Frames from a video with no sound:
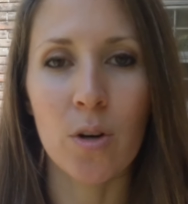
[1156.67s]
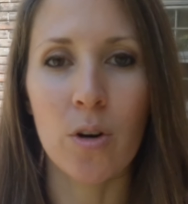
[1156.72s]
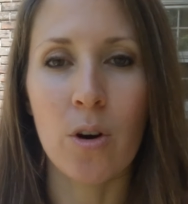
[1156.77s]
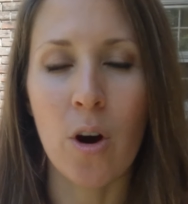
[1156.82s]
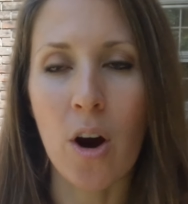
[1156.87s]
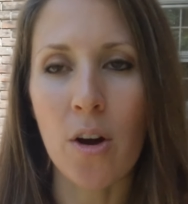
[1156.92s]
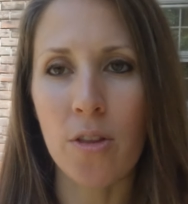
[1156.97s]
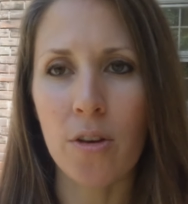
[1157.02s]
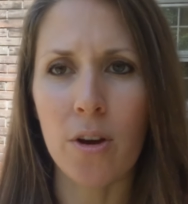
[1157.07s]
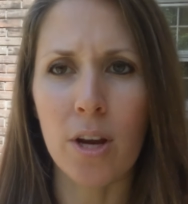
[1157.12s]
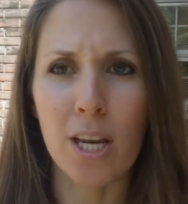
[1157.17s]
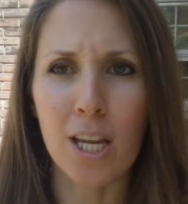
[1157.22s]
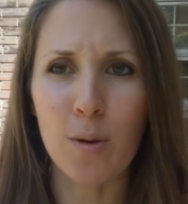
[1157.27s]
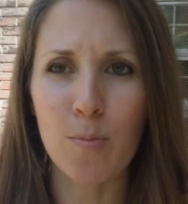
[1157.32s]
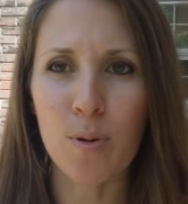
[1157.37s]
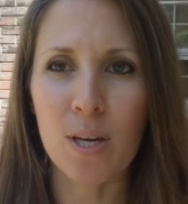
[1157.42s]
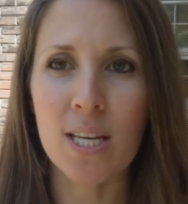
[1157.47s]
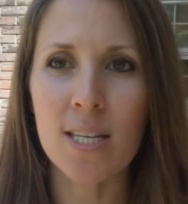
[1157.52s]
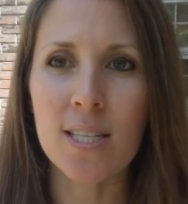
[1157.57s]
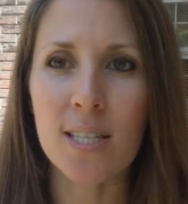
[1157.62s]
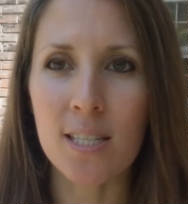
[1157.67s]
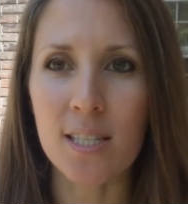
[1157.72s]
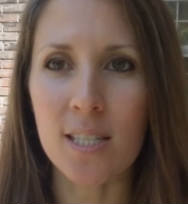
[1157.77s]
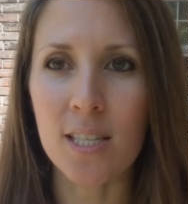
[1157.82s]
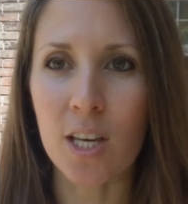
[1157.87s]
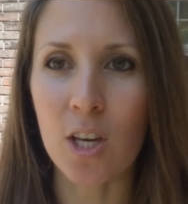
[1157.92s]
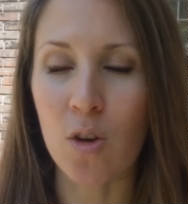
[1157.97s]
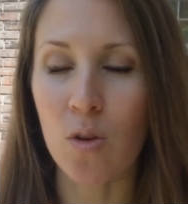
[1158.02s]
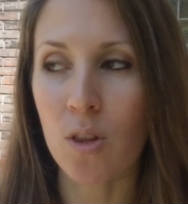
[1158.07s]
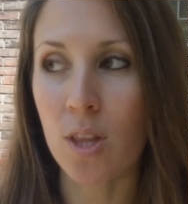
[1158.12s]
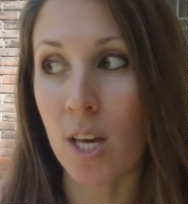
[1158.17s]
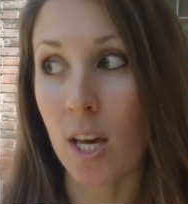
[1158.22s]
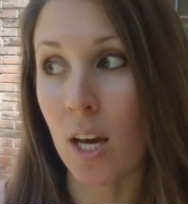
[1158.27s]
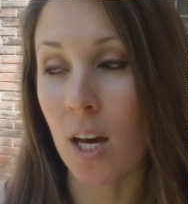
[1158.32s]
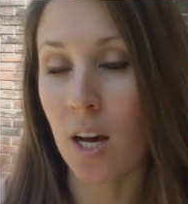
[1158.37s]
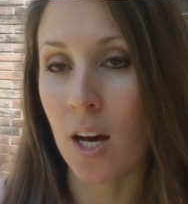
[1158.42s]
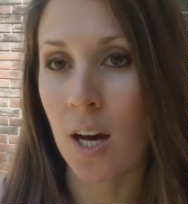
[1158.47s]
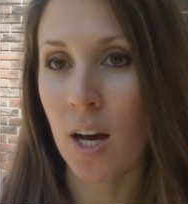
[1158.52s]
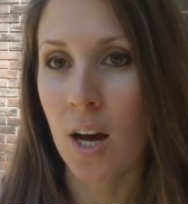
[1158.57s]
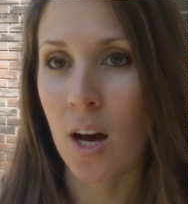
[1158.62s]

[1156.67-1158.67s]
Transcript: or are there any pieces that you think